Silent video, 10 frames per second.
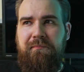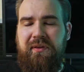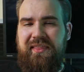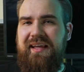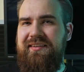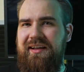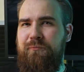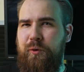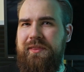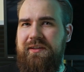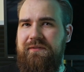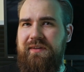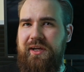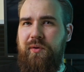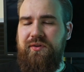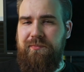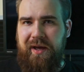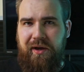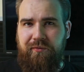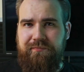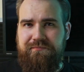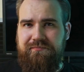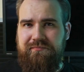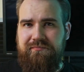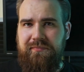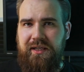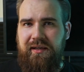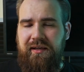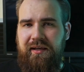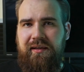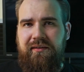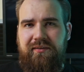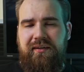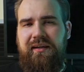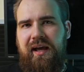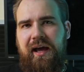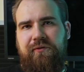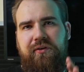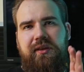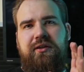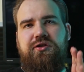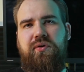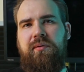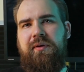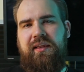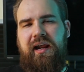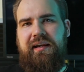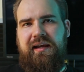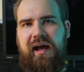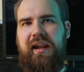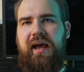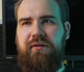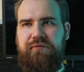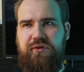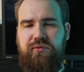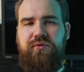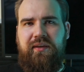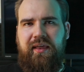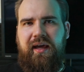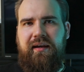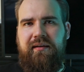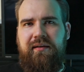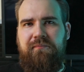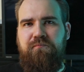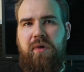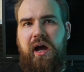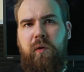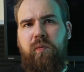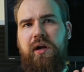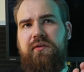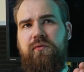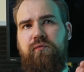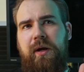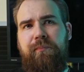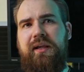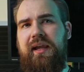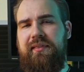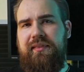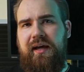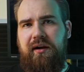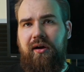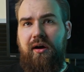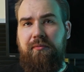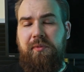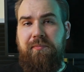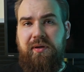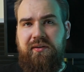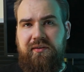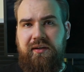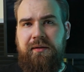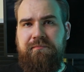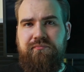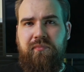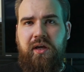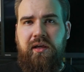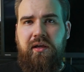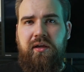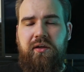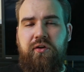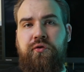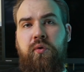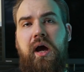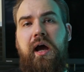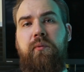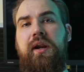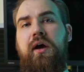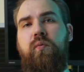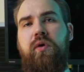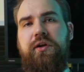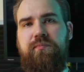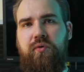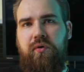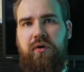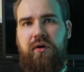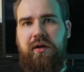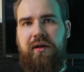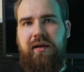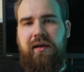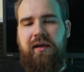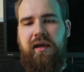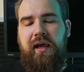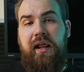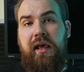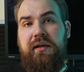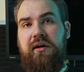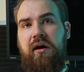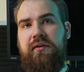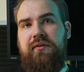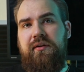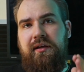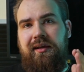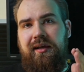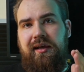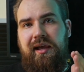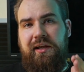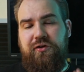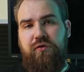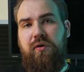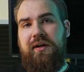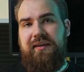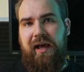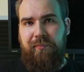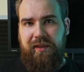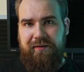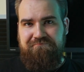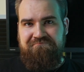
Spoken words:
But that's not what this video is about. See, after the enjoyment that I got out of using that, I wanted to replicate that on my PC. So I went out once more and I got a drawing tablet,